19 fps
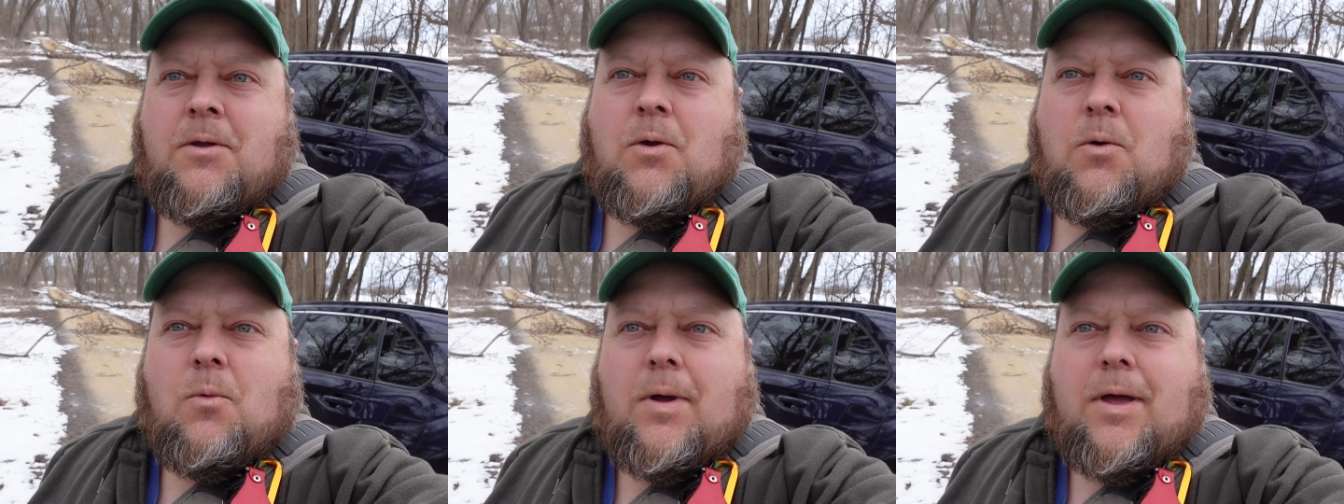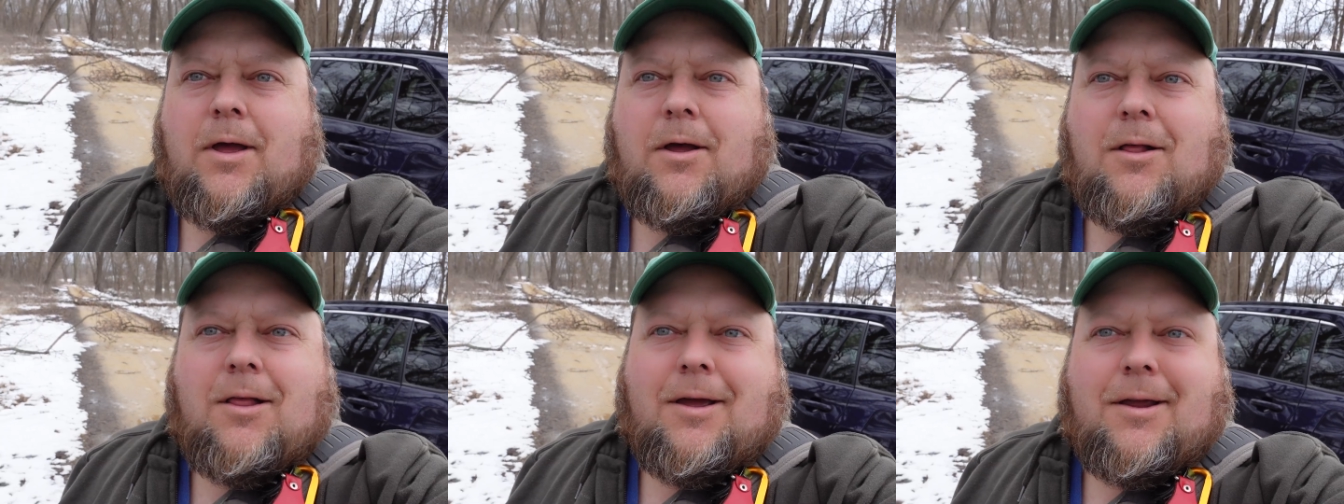
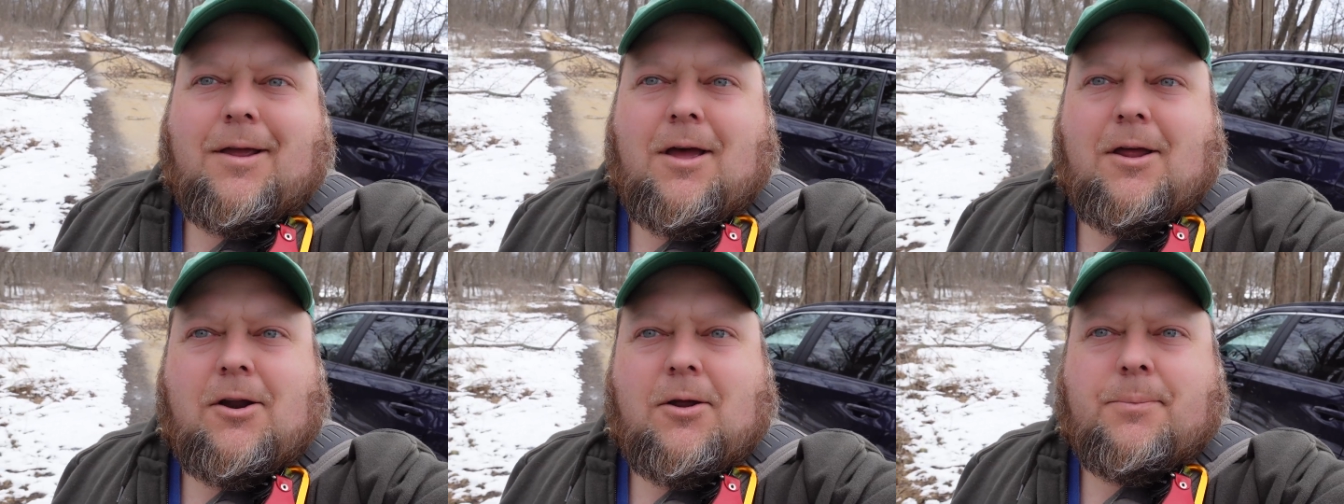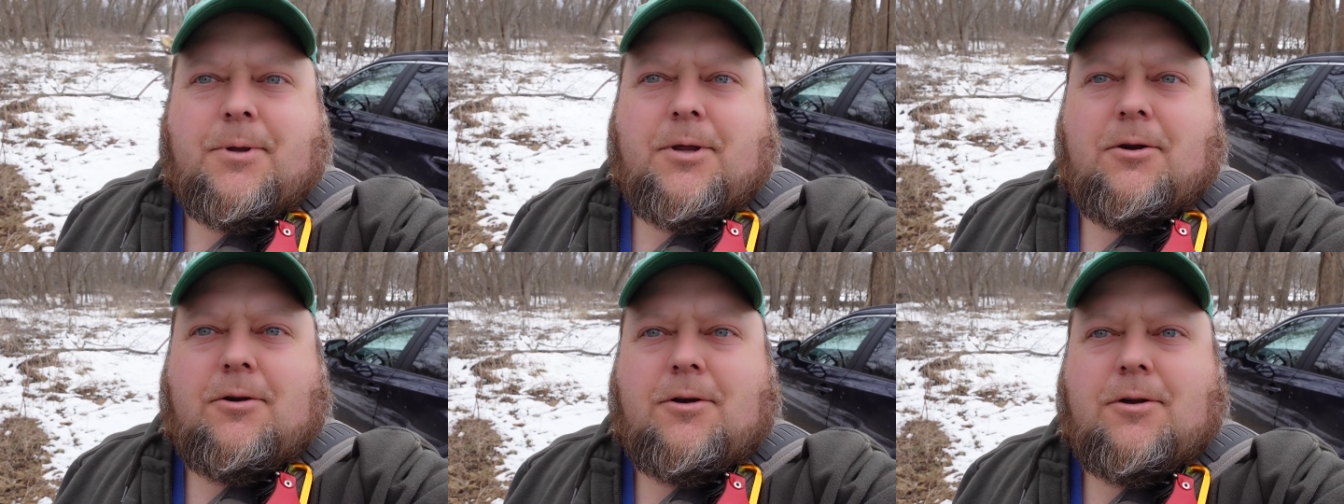Well, I got
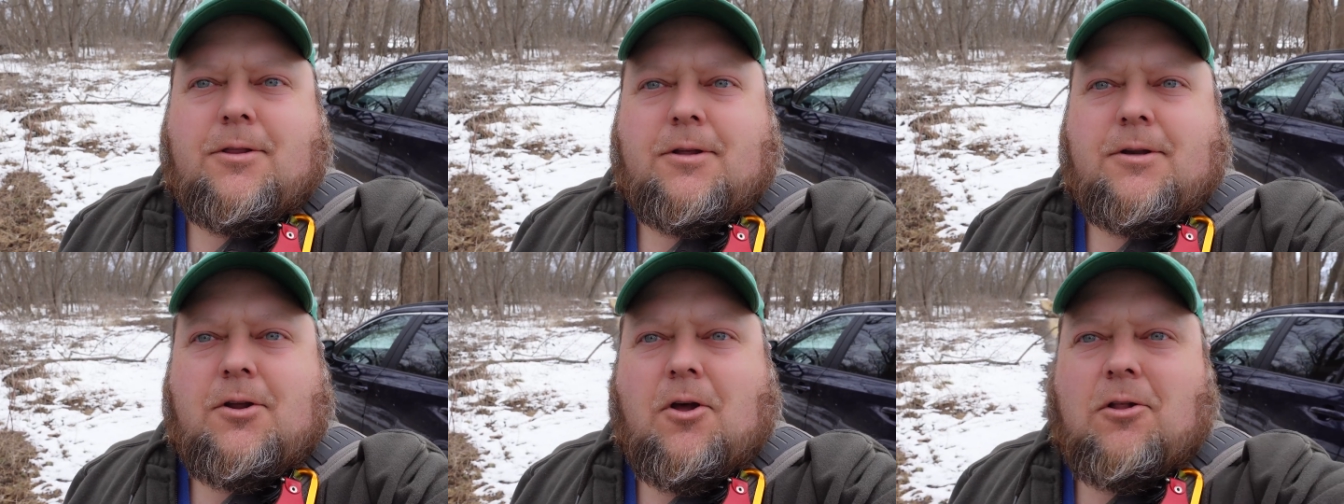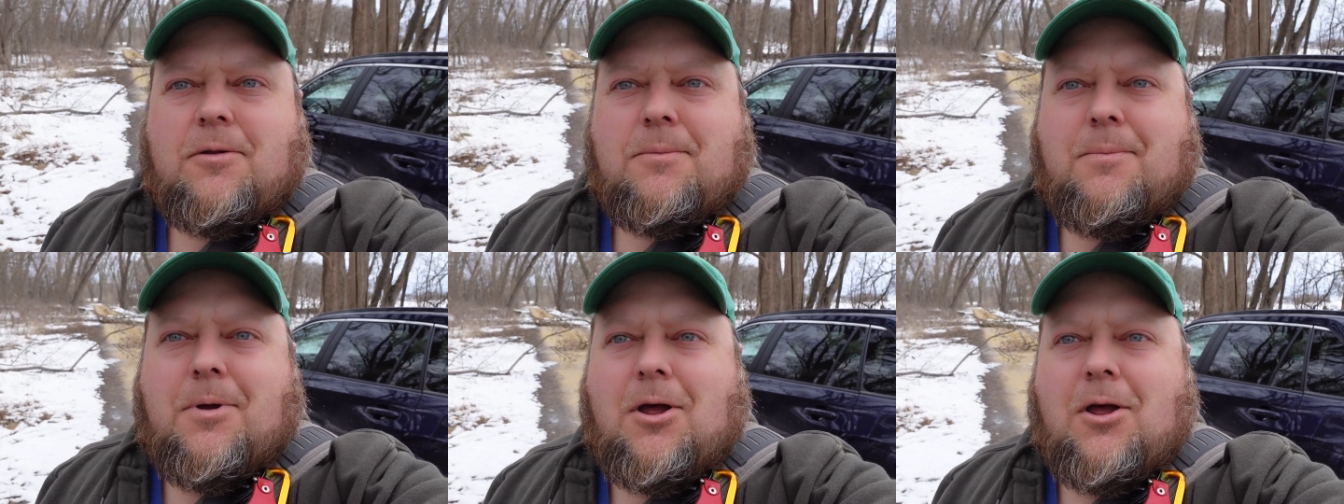up here to the
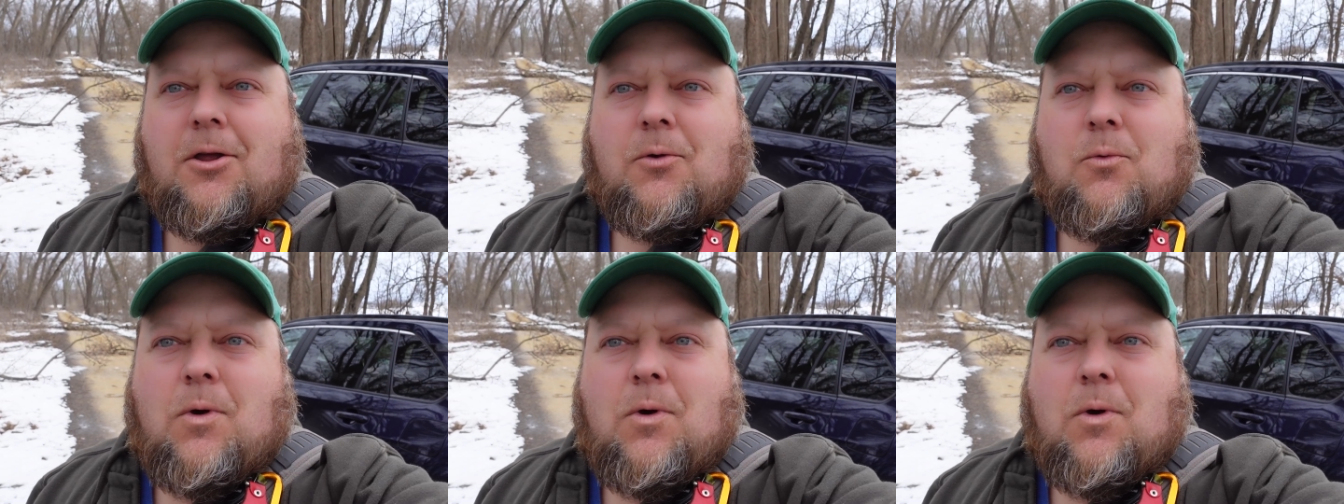Dalton Pond